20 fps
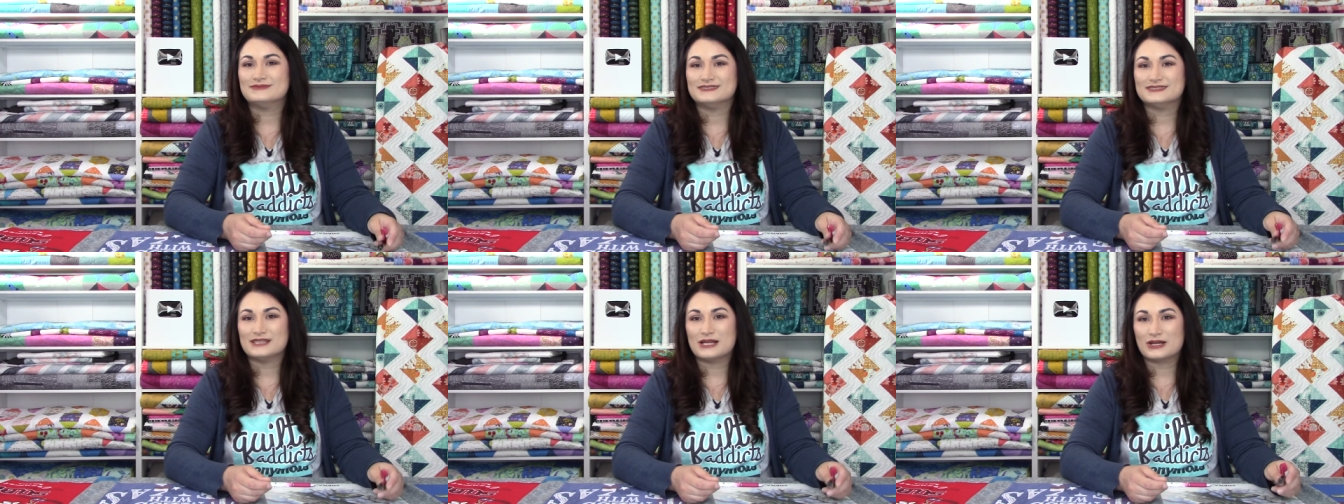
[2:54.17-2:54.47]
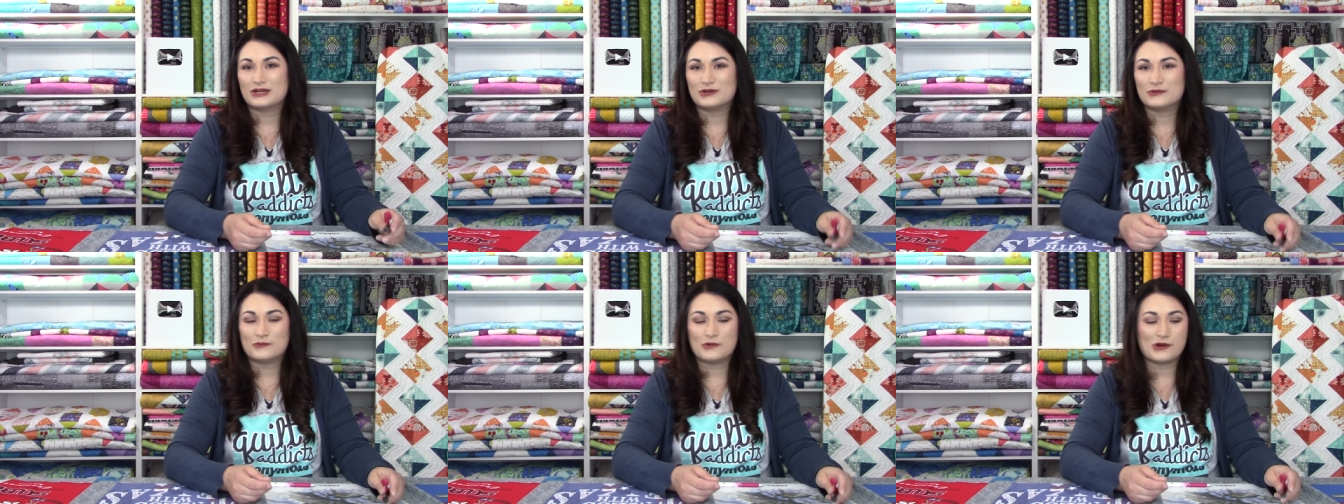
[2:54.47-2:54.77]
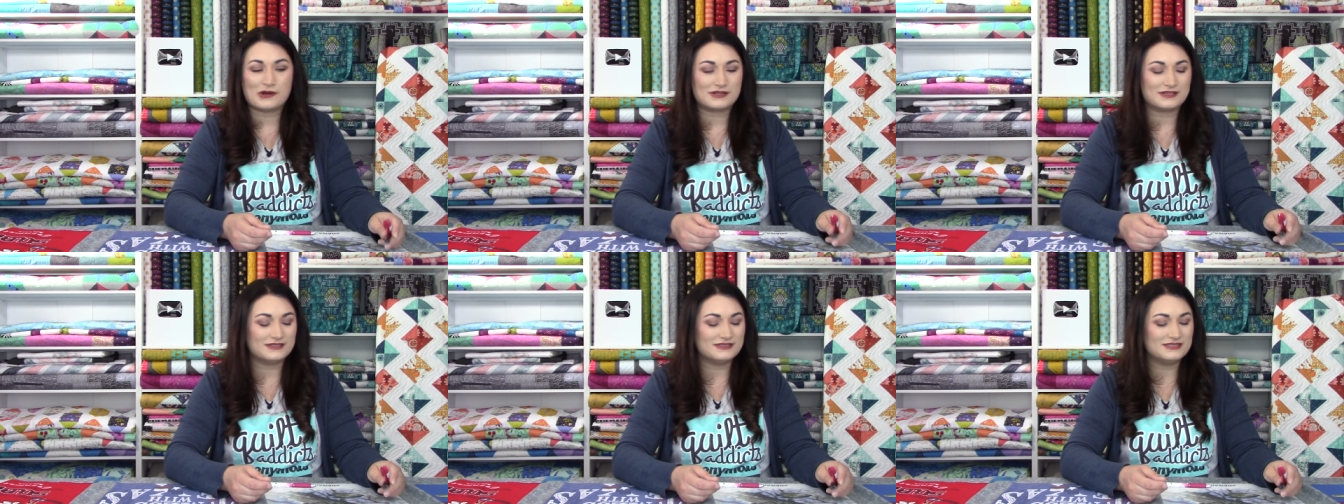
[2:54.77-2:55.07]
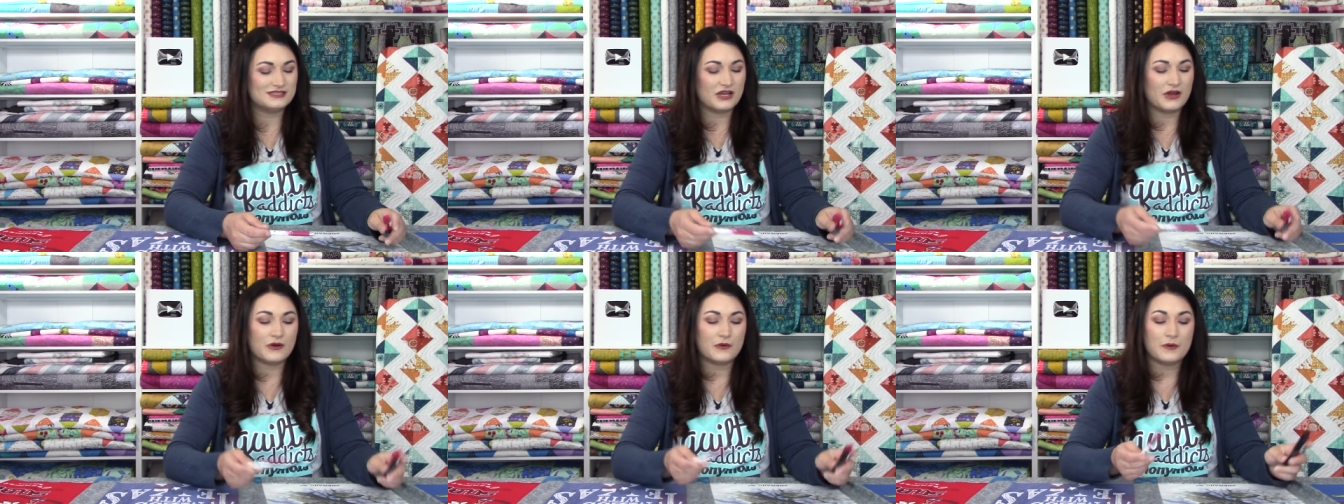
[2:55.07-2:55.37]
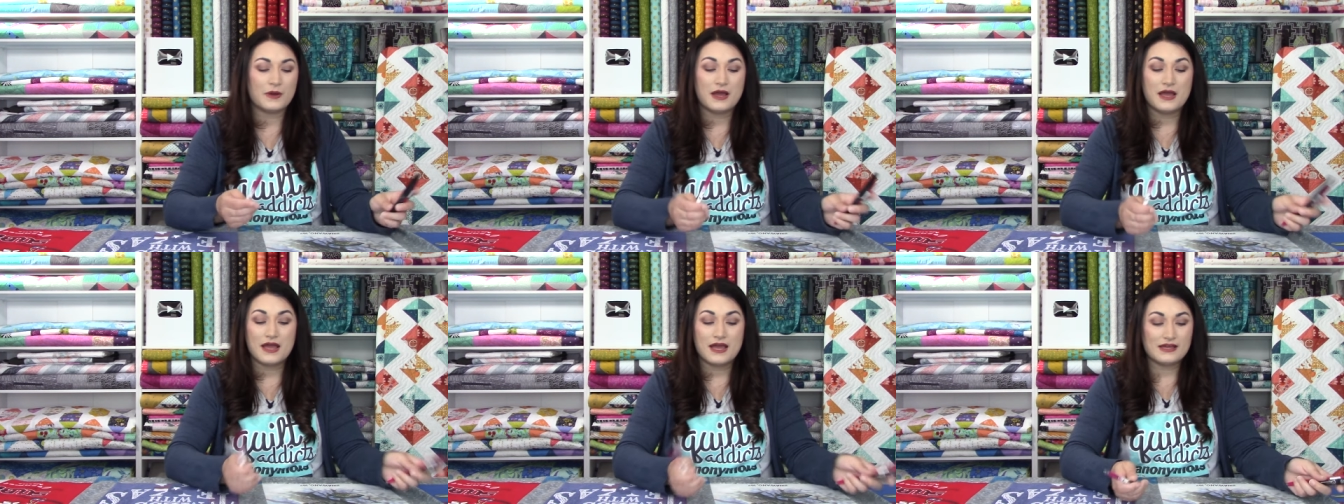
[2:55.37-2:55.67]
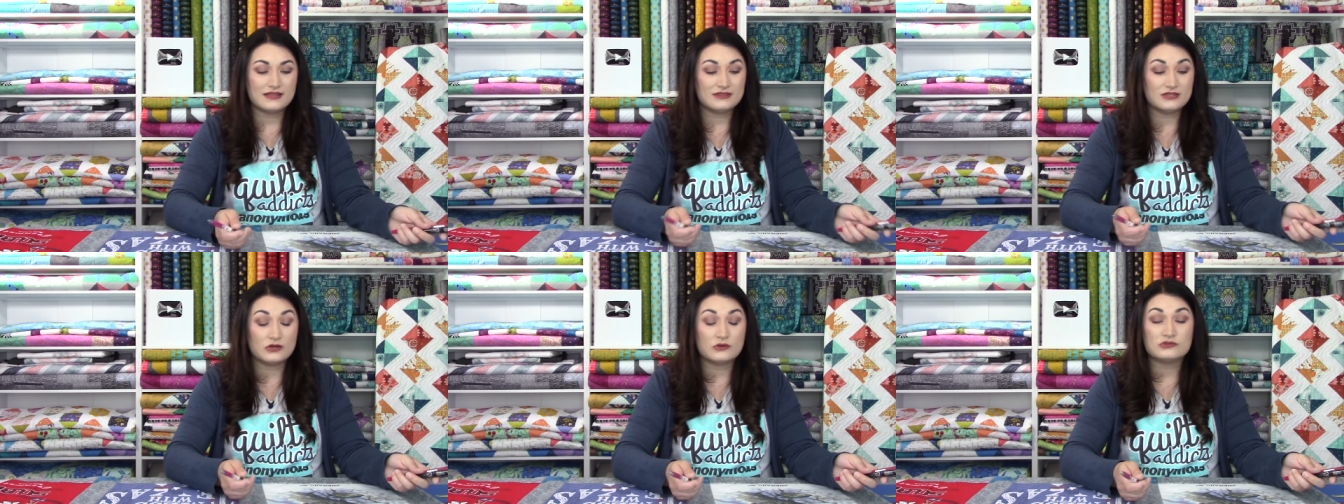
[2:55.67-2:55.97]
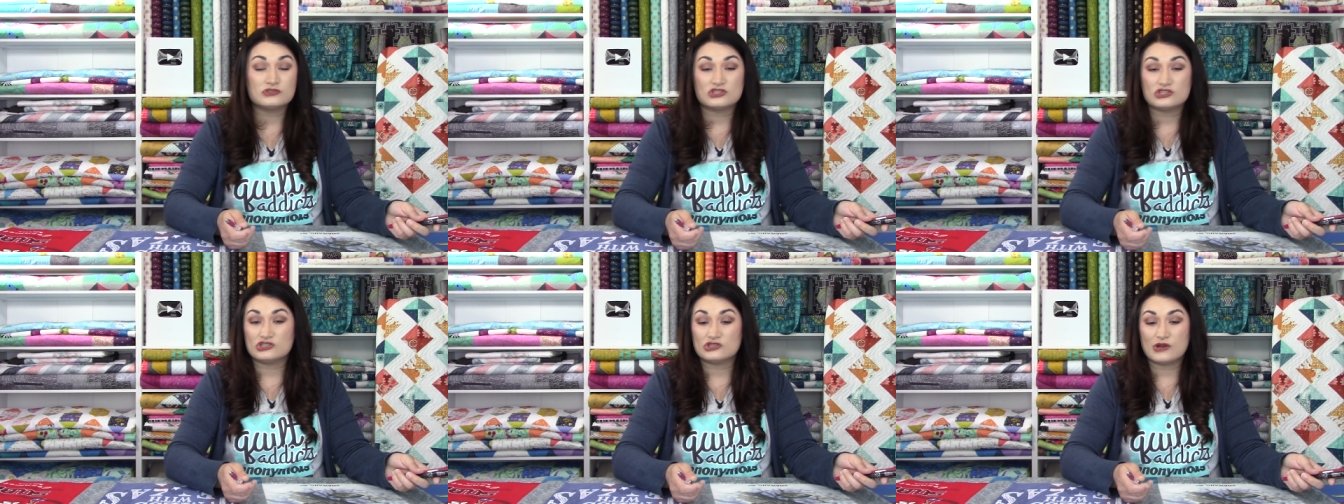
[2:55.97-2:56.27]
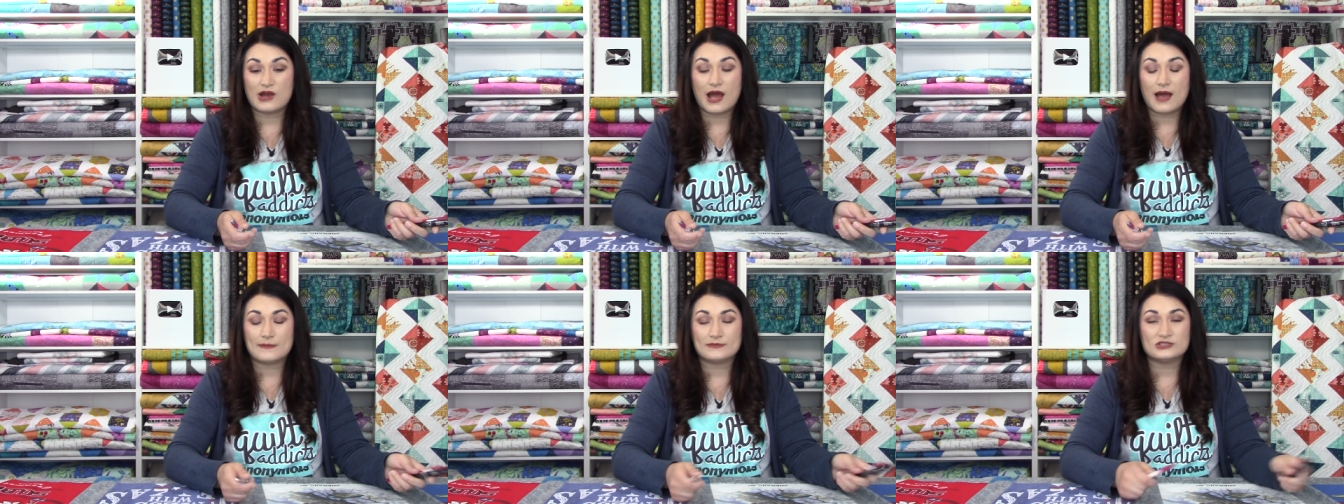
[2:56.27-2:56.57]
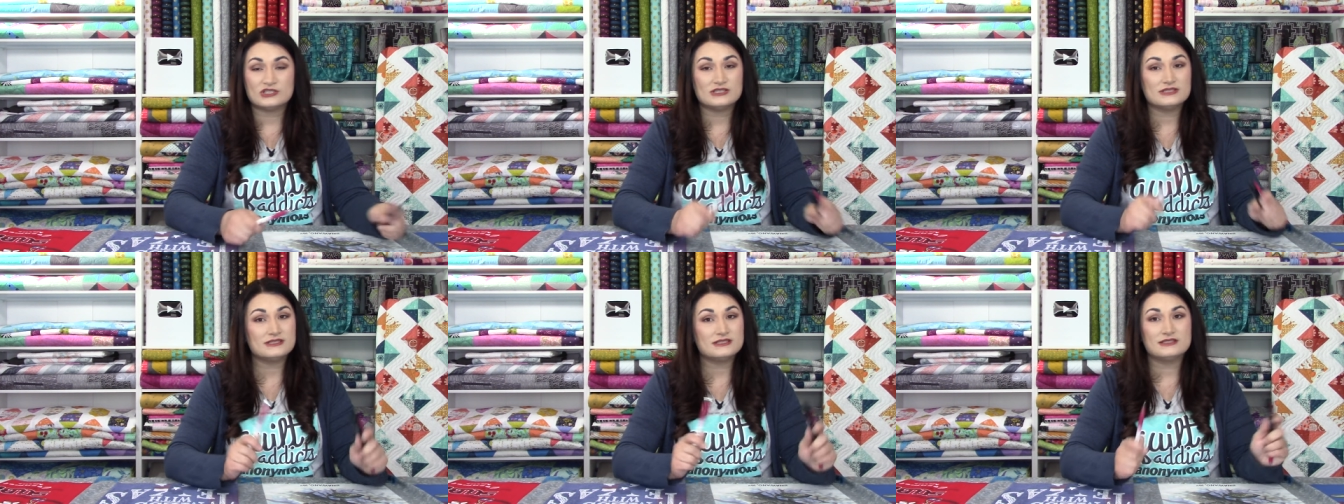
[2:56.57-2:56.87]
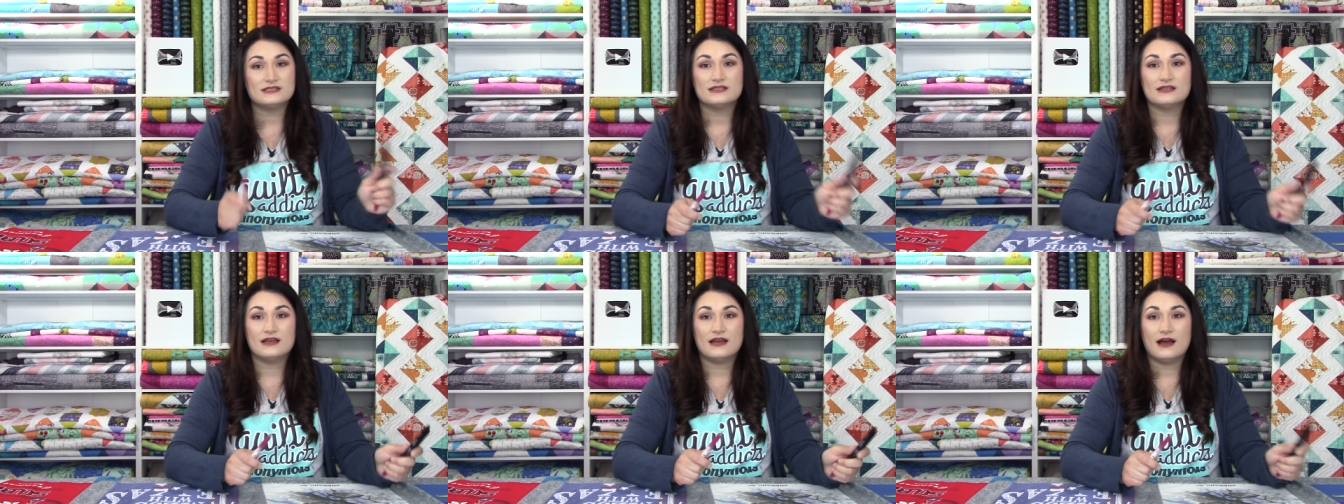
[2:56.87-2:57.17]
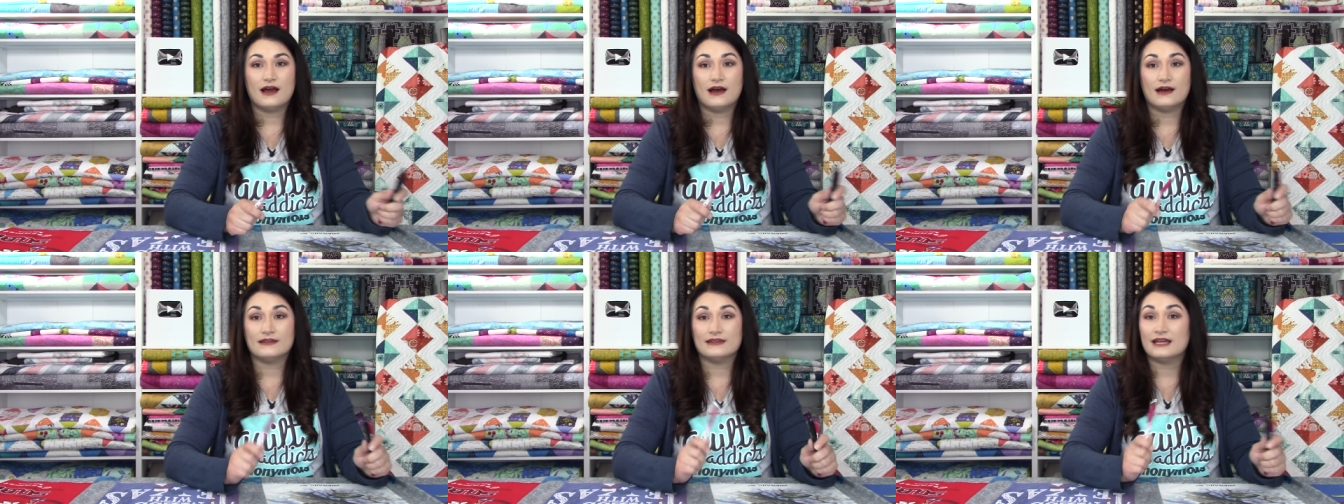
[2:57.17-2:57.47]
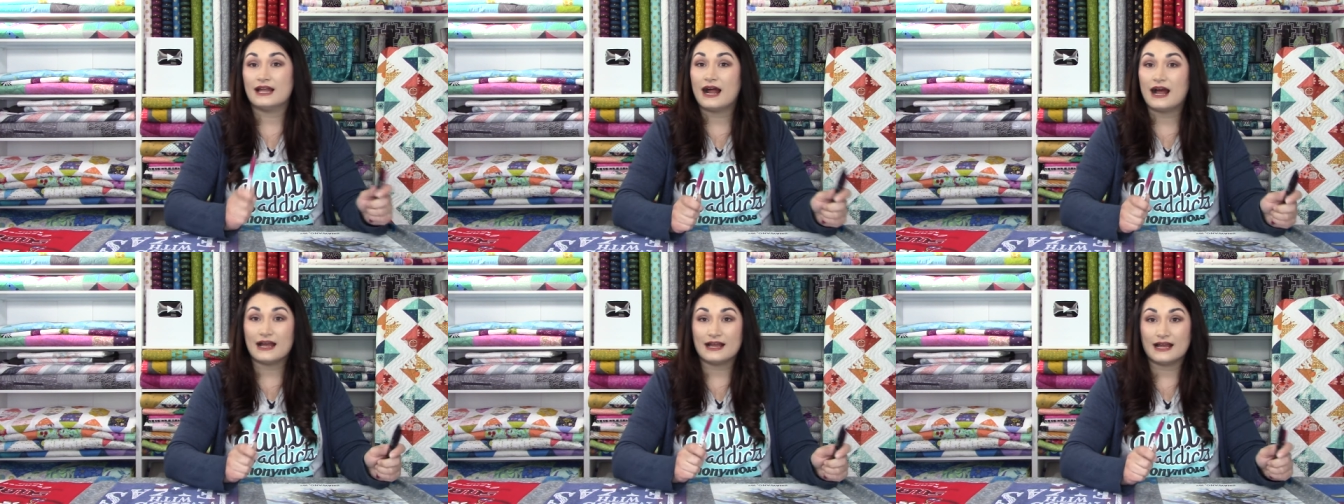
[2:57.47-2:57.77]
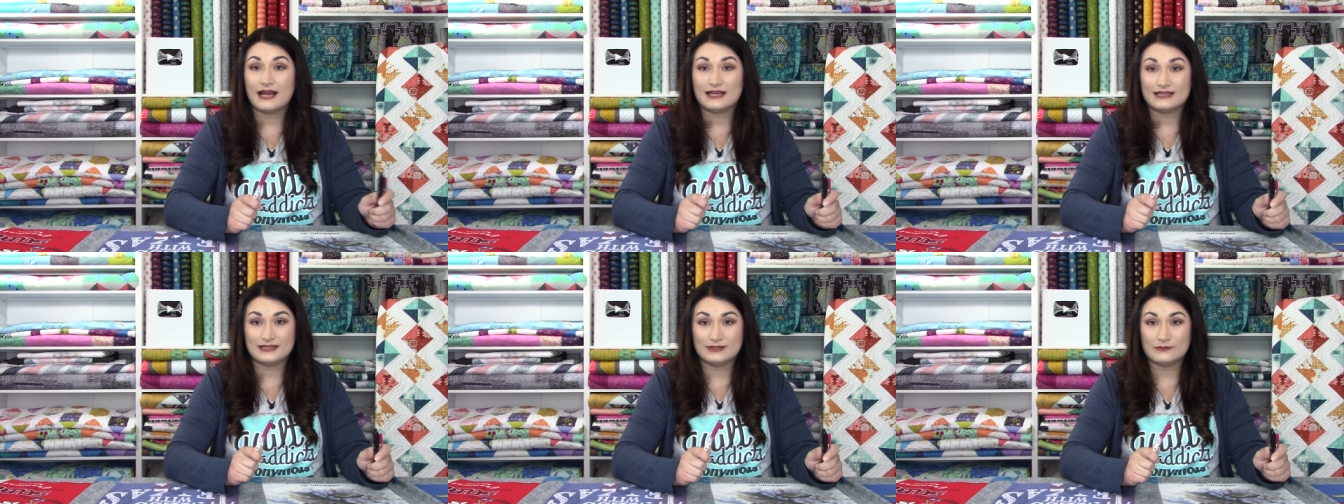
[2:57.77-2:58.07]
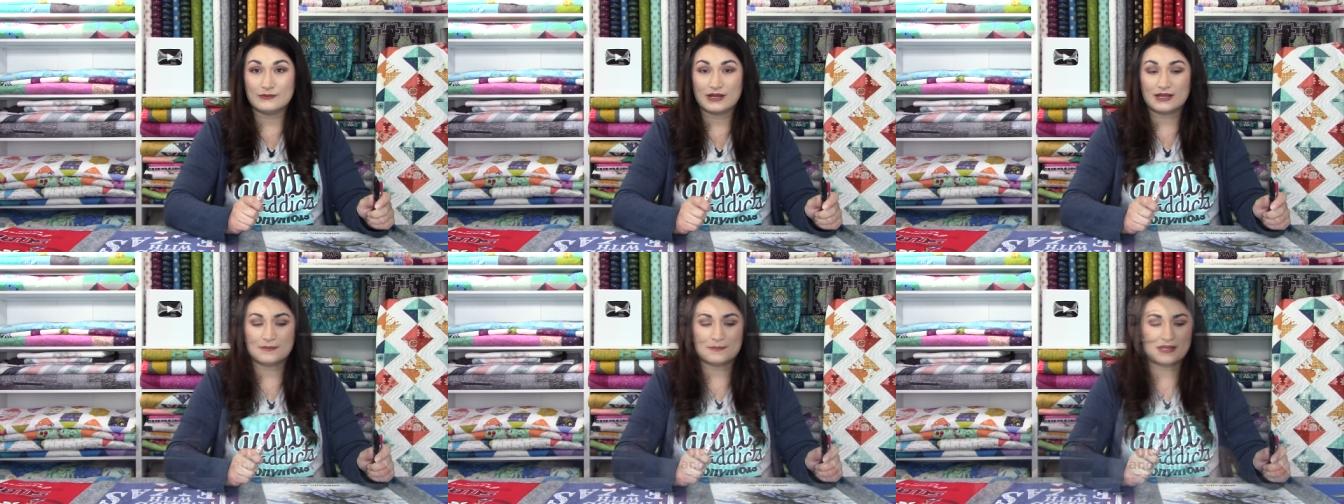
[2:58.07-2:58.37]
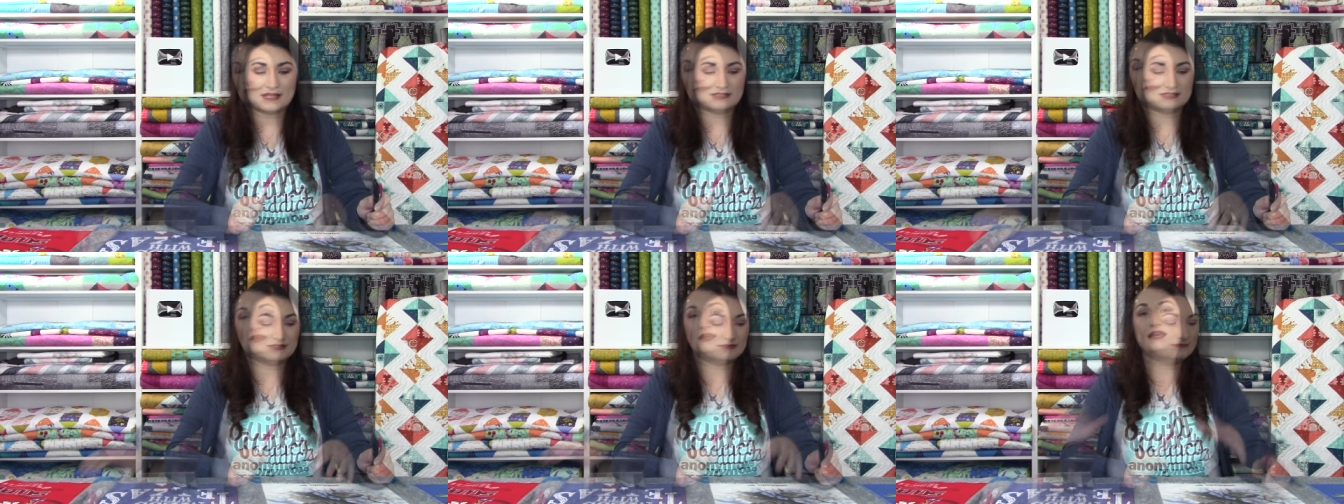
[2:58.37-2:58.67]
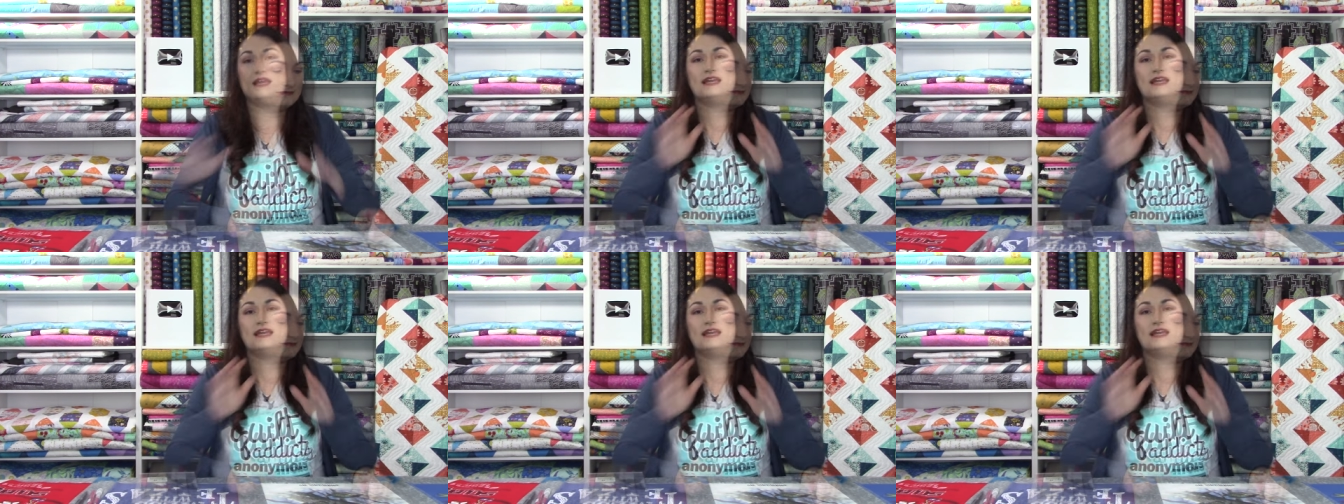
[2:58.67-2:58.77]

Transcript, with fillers: It's not gonna work. So those are your options uh, that I highly recommend.